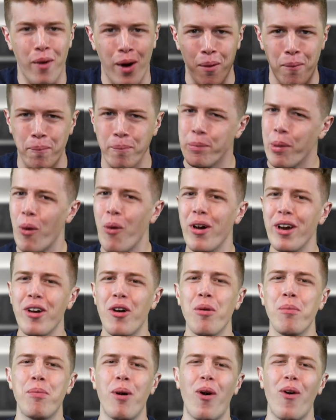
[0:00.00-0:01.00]
well, boy
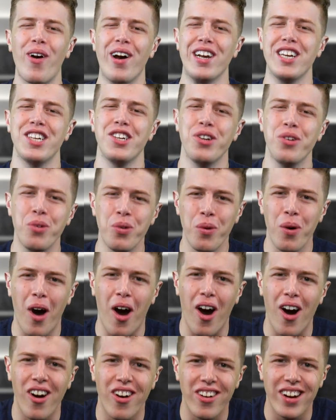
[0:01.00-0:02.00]
oh boy, you
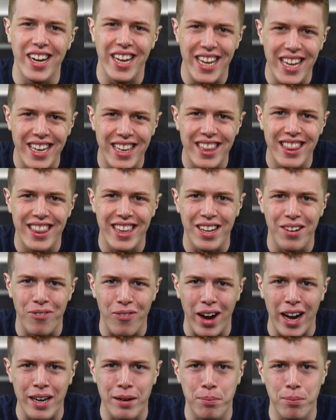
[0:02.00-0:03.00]
are in the
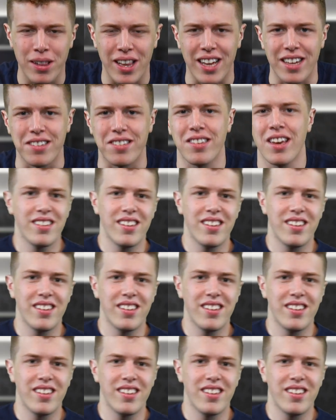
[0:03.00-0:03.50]
right place.